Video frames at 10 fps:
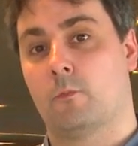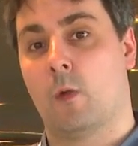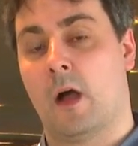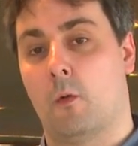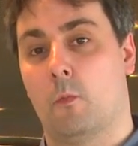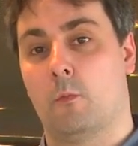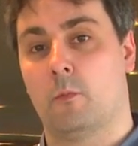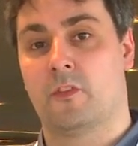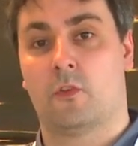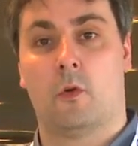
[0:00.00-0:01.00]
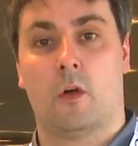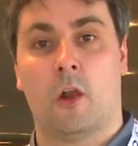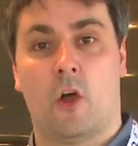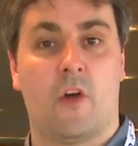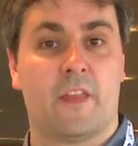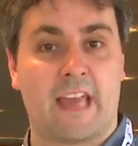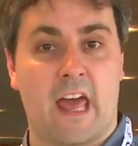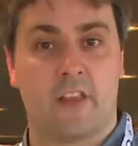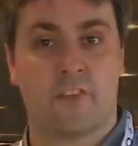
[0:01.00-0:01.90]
Well, we saw a lot on the Canon